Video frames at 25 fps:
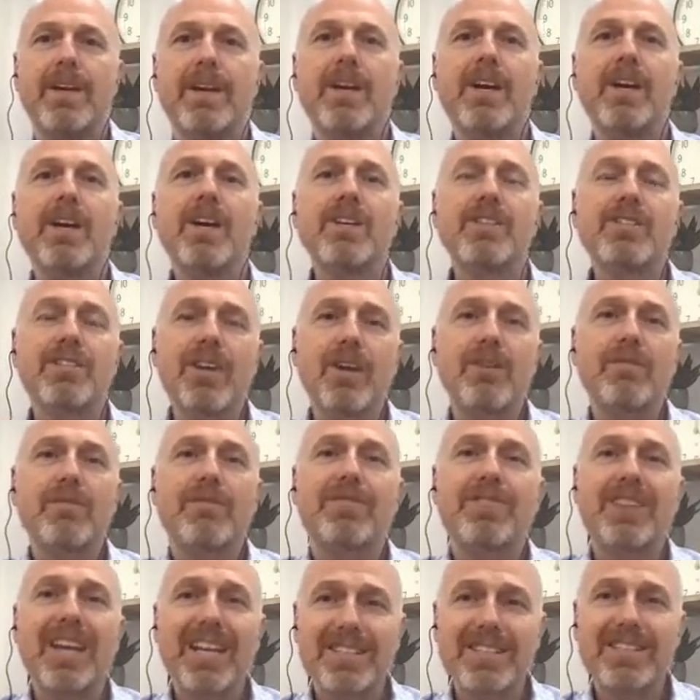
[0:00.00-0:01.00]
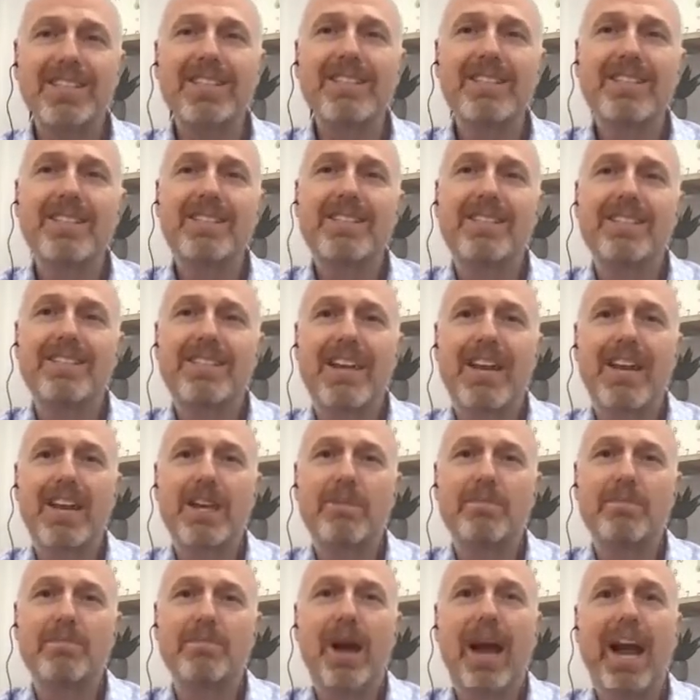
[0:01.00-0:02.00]
So that's easy to
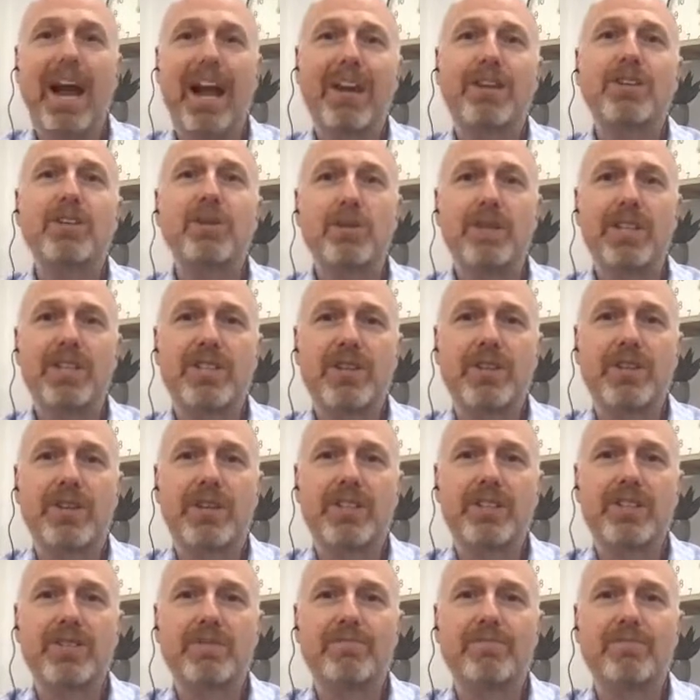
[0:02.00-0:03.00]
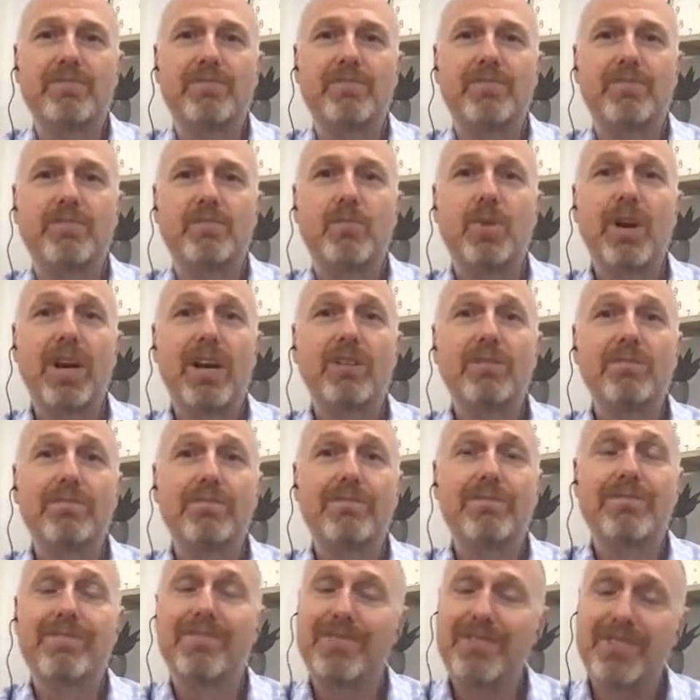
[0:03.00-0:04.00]
say, but how do we do it?
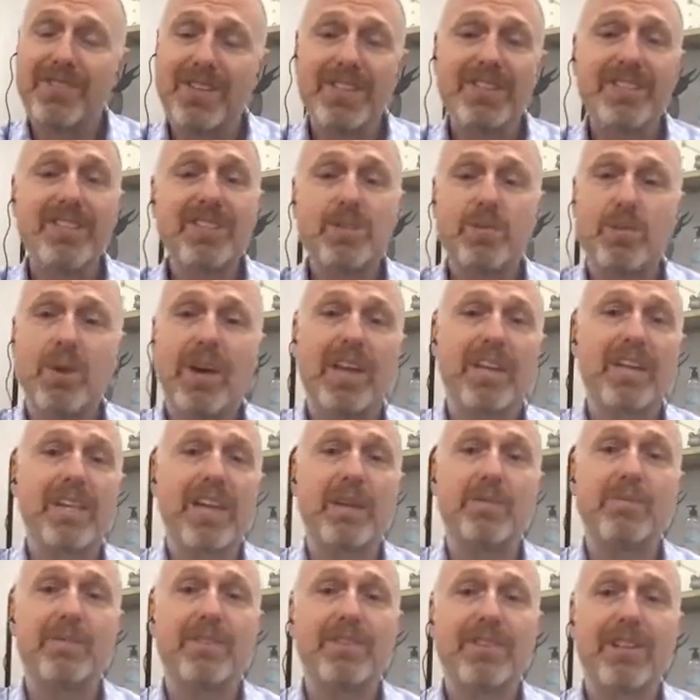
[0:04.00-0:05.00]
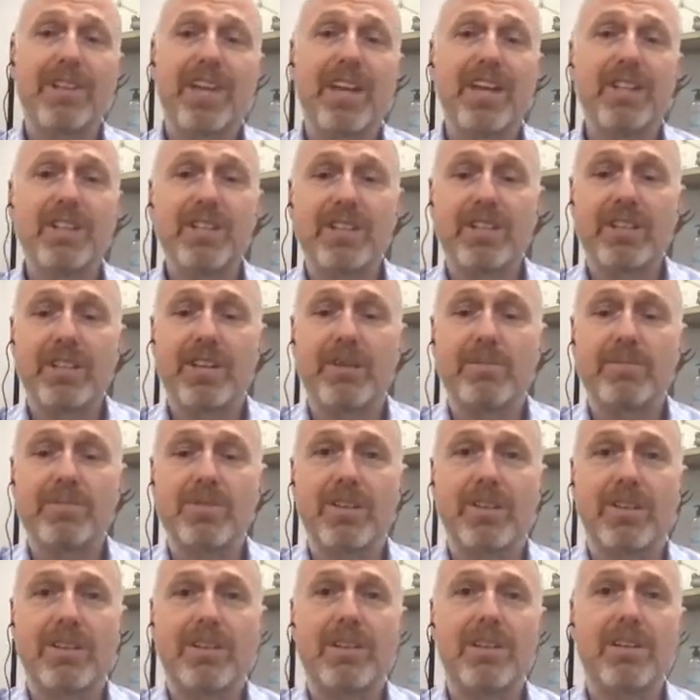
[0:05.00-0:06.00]
Well, this is where gamification comes
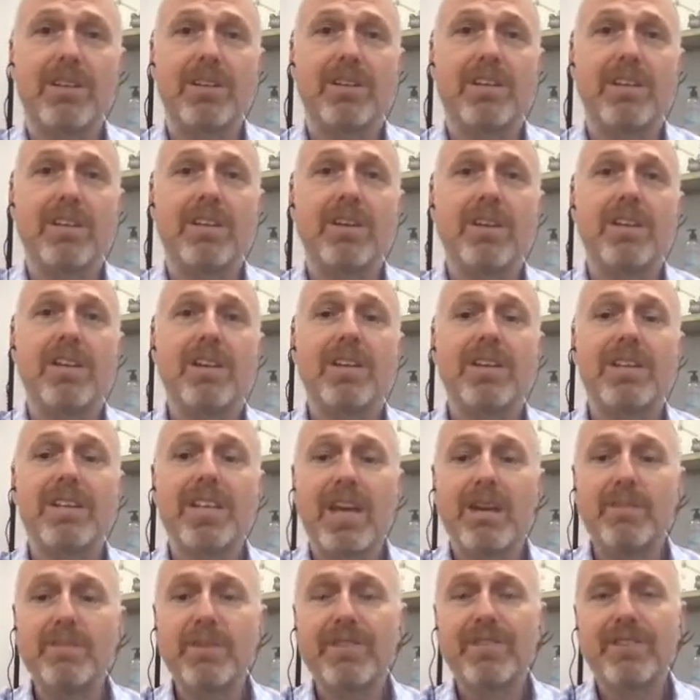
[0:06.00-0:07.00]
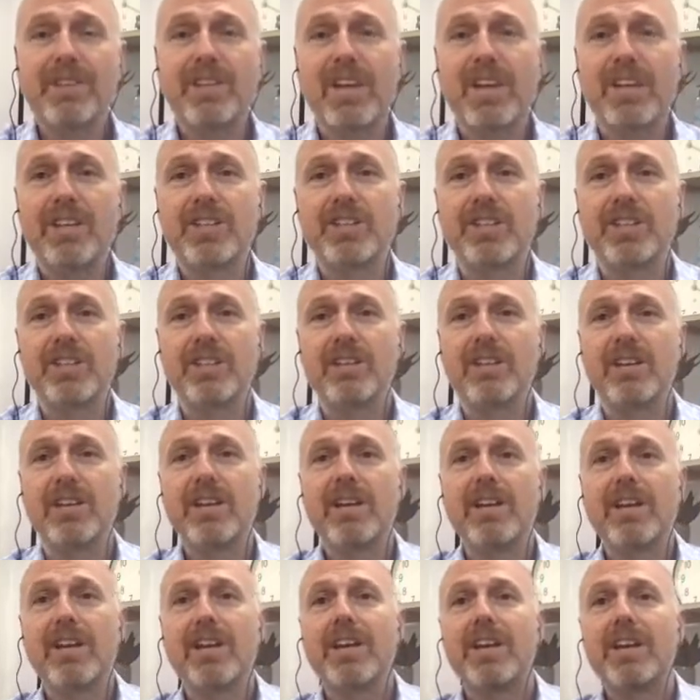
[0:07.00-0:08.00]
in. Gamification
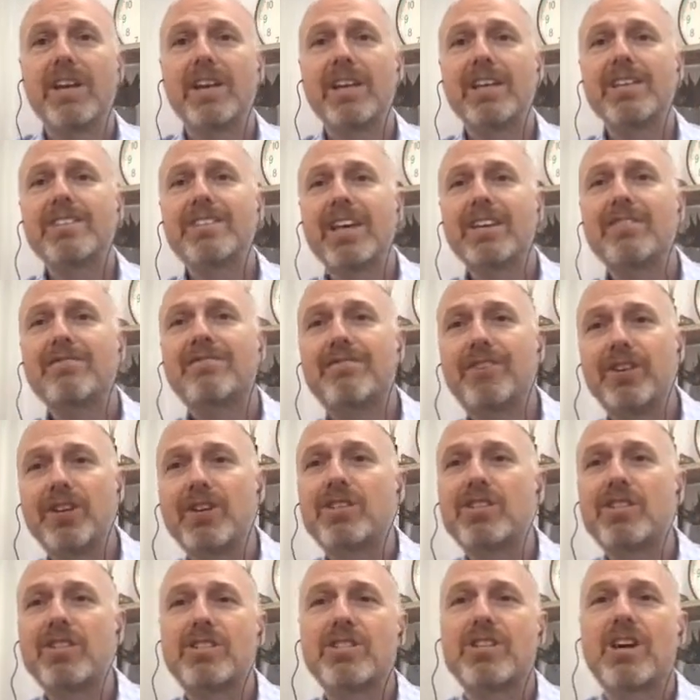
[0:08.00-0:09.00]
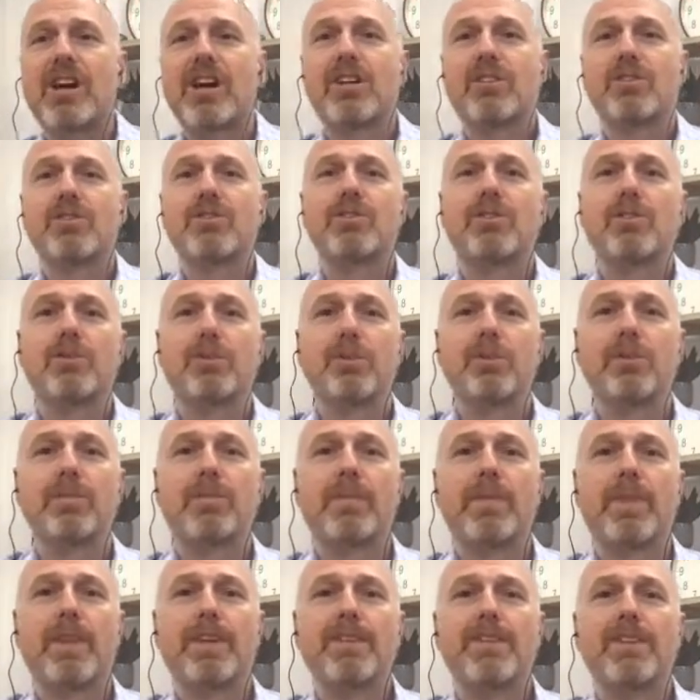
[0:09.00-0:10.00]
is a versatile tool
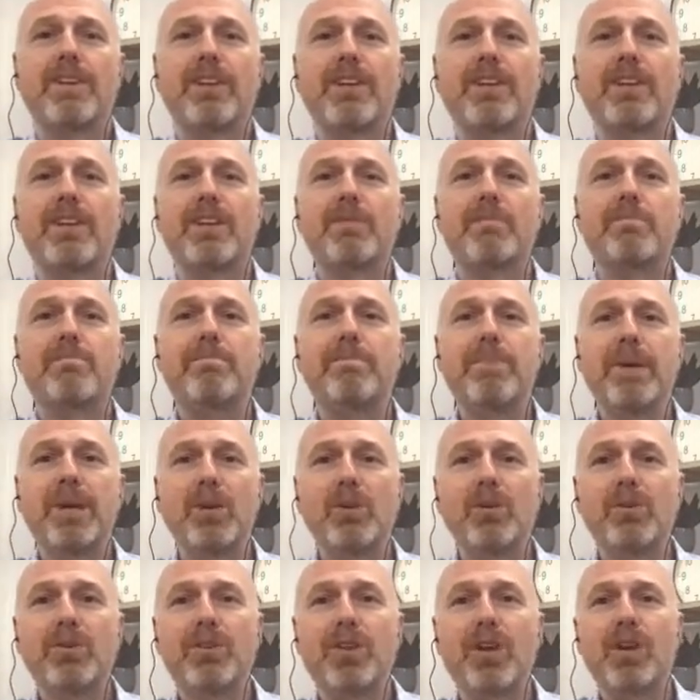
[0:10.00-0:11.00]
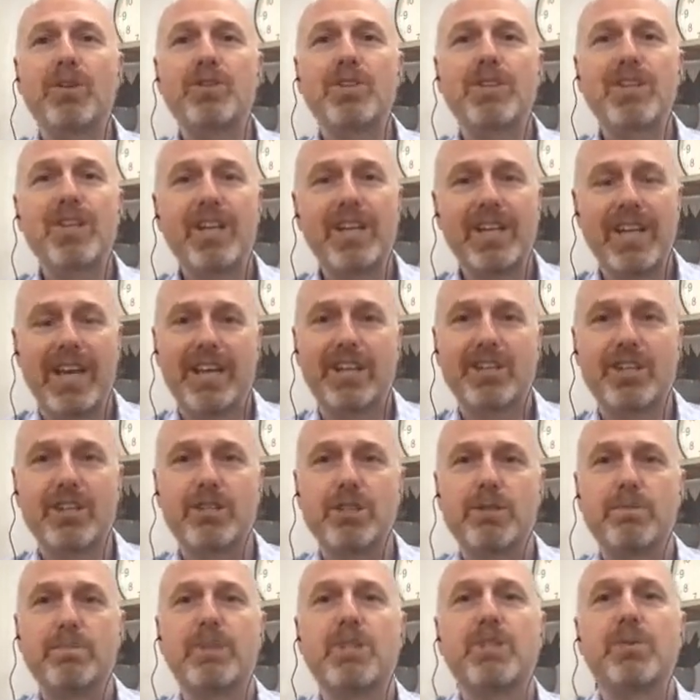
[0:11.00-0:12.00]
that can build those
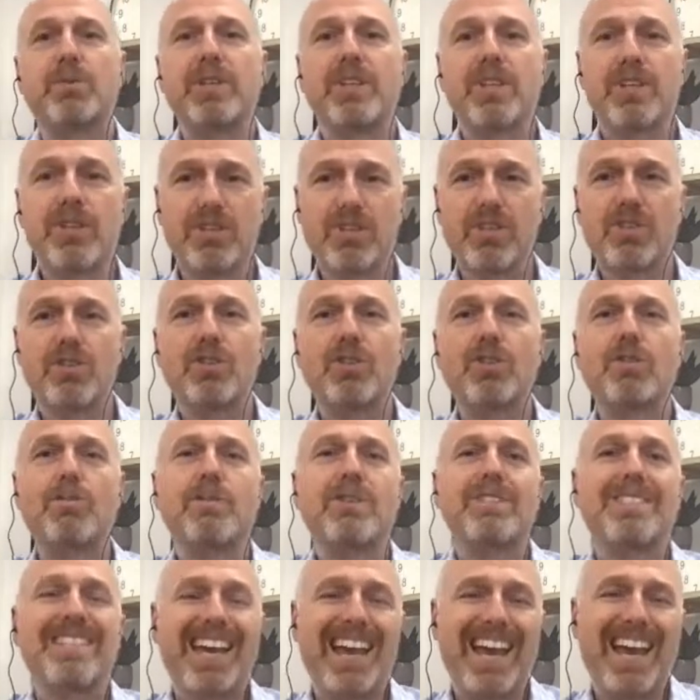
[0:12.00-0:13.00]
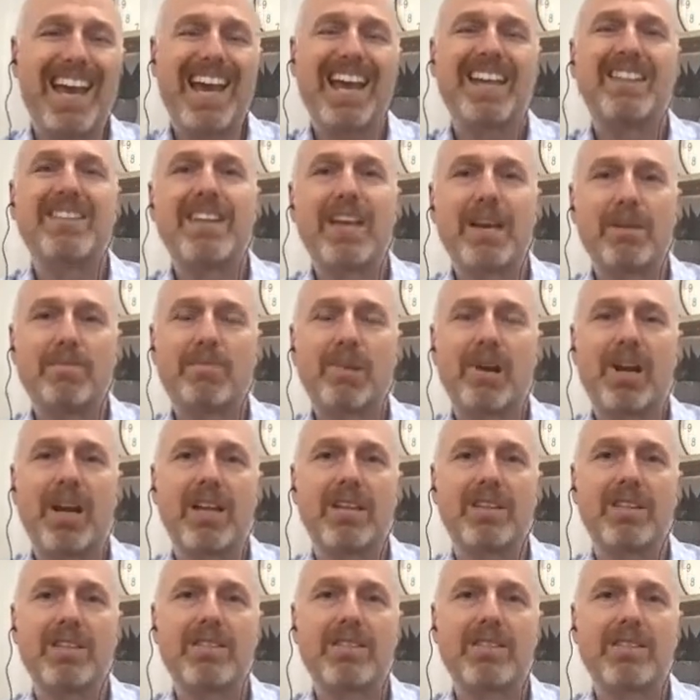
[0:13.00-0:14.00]
connections between consumers and their
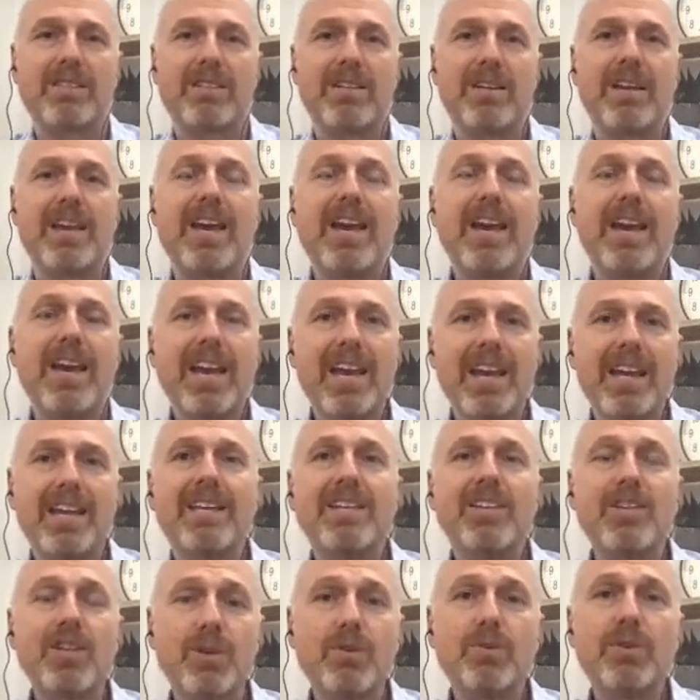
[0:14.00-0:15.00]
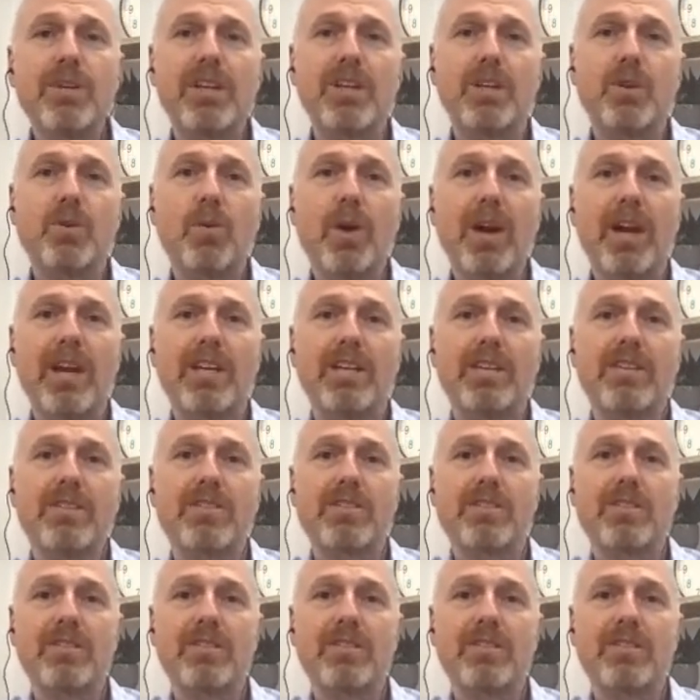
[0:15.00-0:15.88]
brands in unique ways,